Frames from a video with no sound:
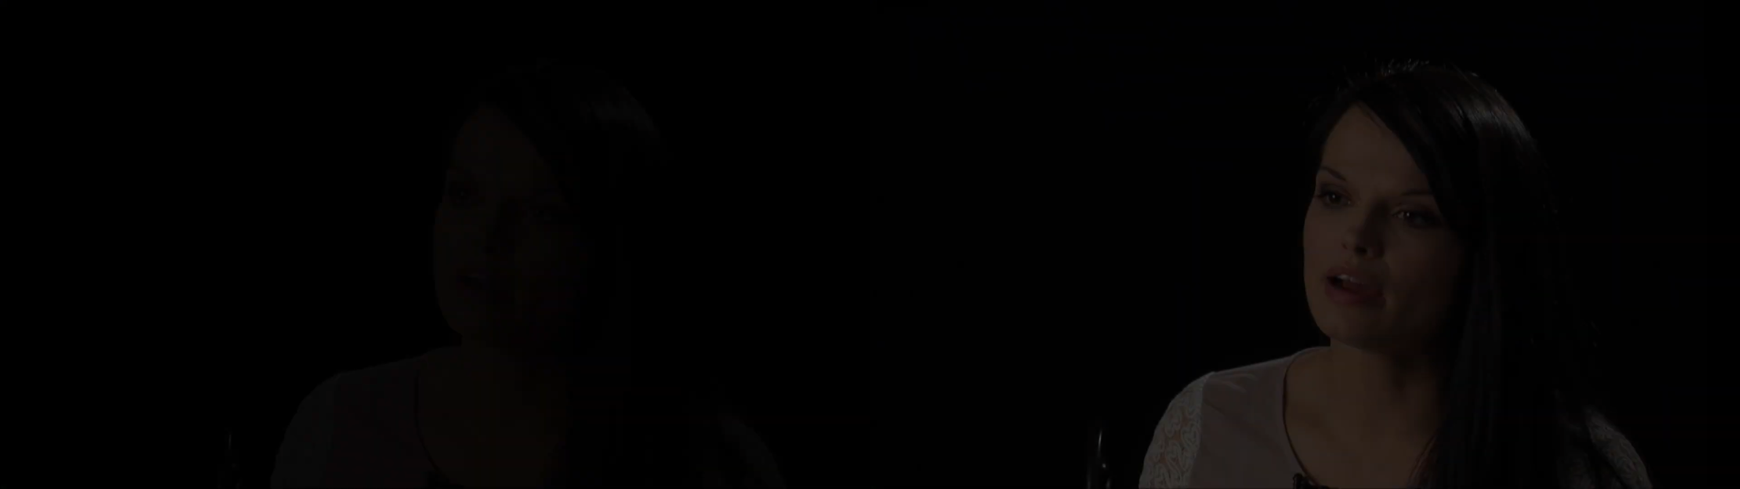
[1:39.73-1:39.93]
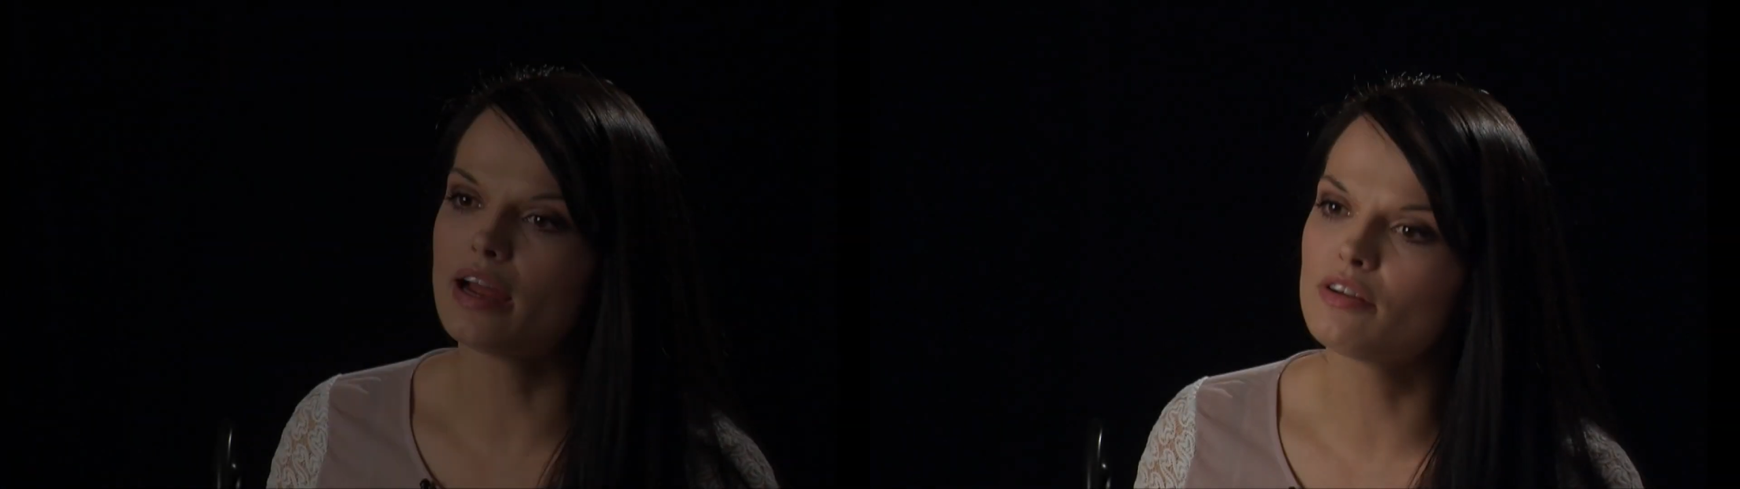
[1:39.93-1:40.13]

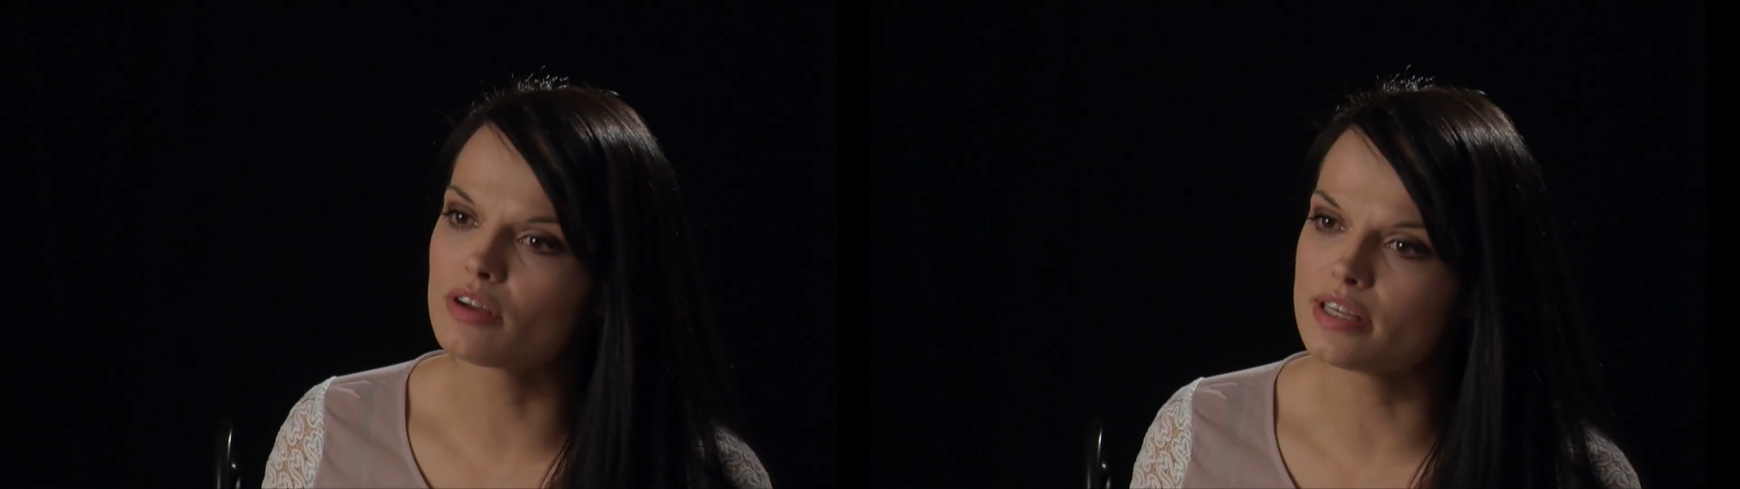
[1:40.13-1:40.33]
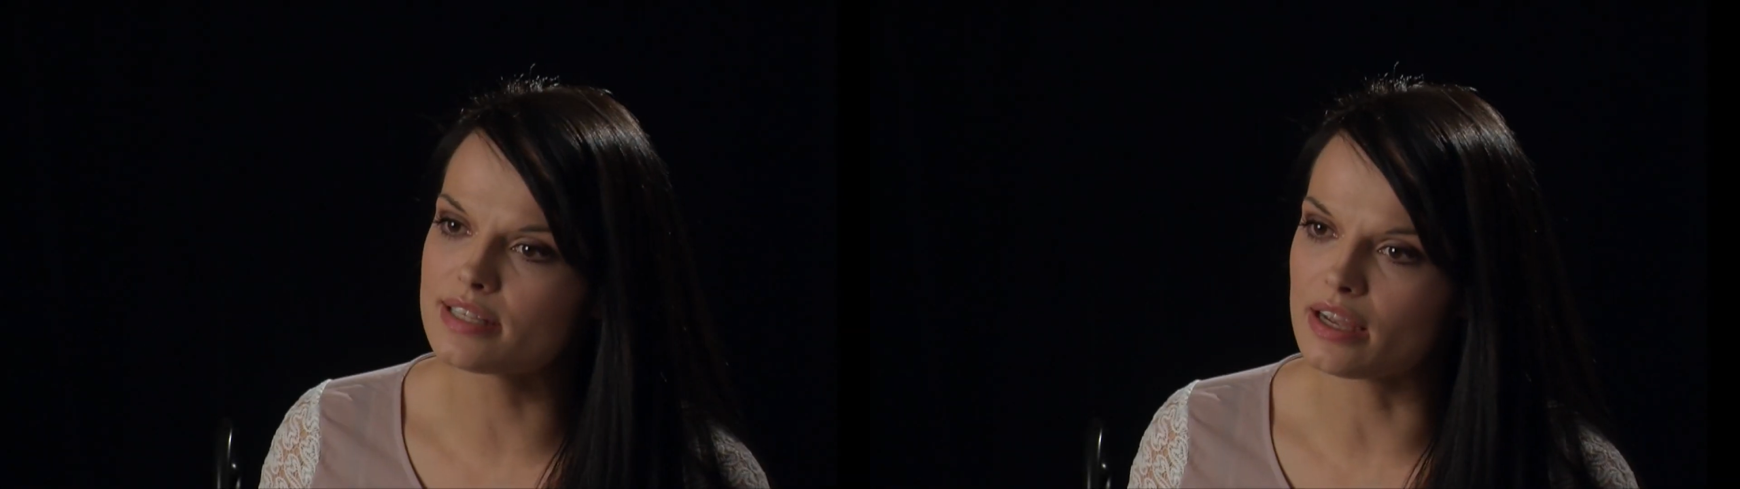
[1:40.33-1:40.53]
I don't
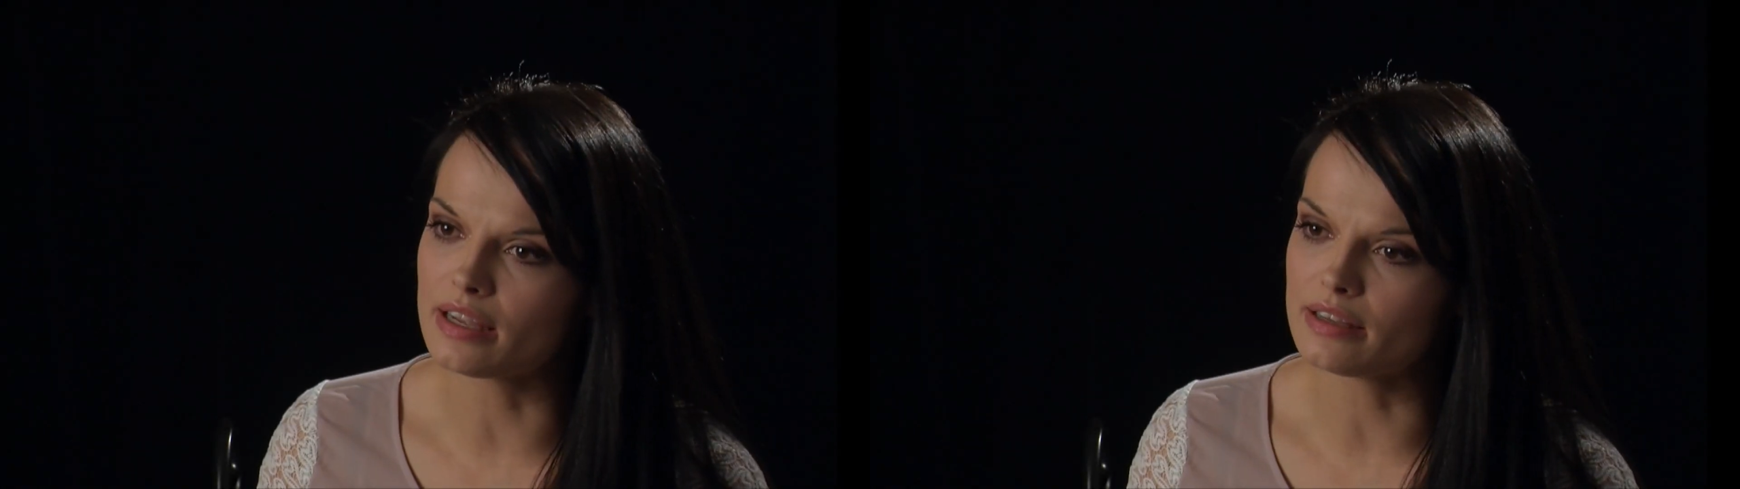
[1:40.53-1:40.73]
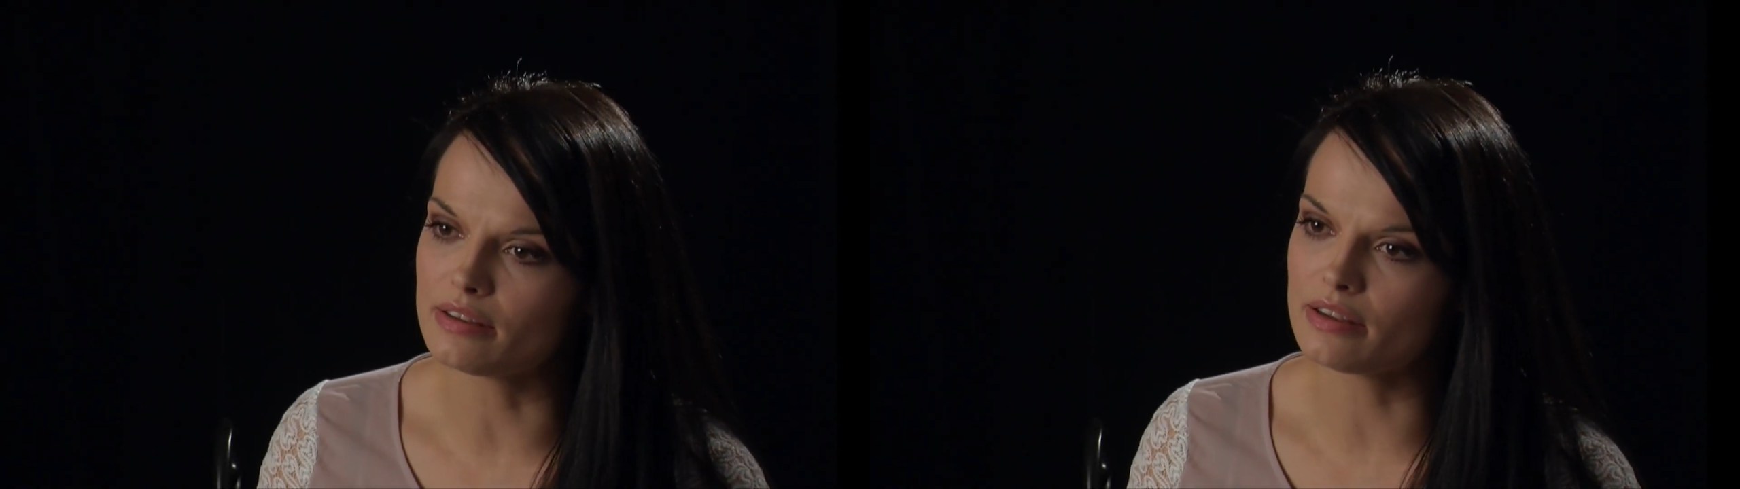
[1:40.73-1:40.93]
guess
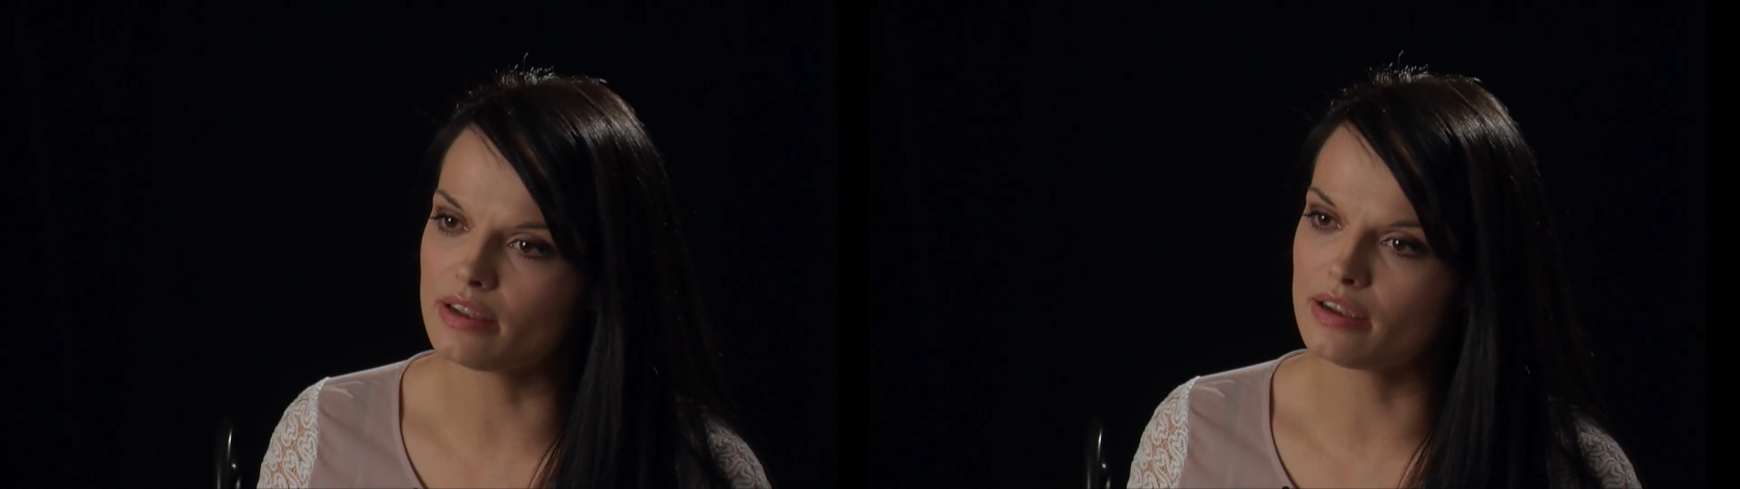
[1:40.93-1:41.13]
I